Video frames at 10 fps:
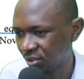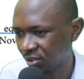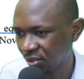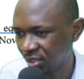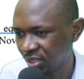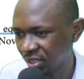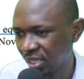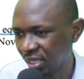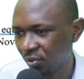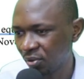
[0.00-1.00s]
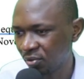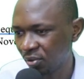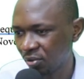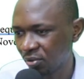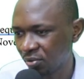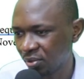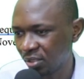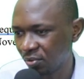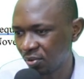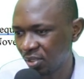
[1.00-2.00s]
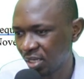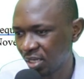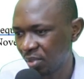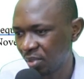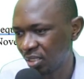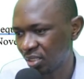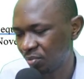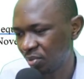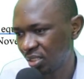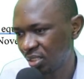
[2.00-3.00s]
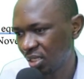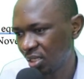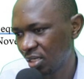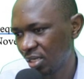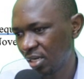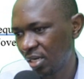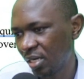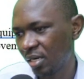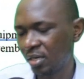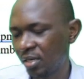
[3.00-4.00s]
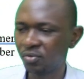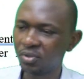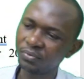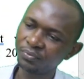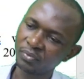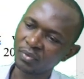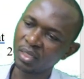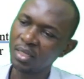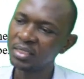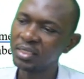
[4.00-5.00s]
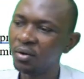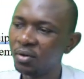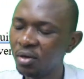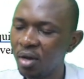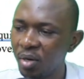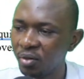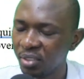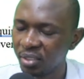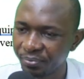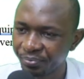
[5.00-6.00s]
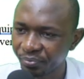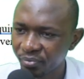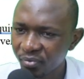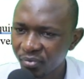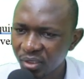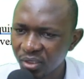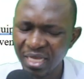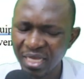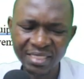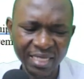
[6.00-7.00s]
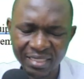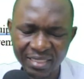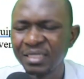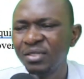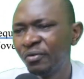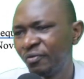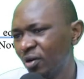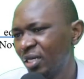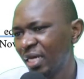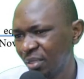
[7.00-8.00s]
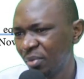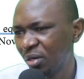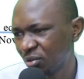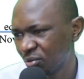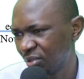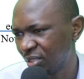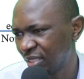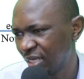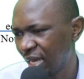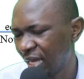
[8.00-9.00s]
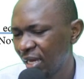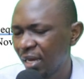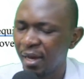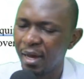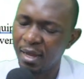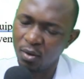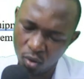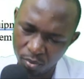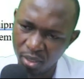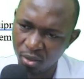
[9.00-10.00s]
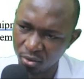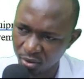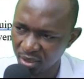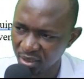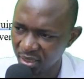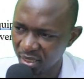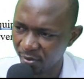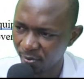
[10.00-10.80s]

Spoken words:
So this is what we are going to send to income and expenditure account. That's how we go about it. So just get rid of what doesn't belong to this year and what belongs this year.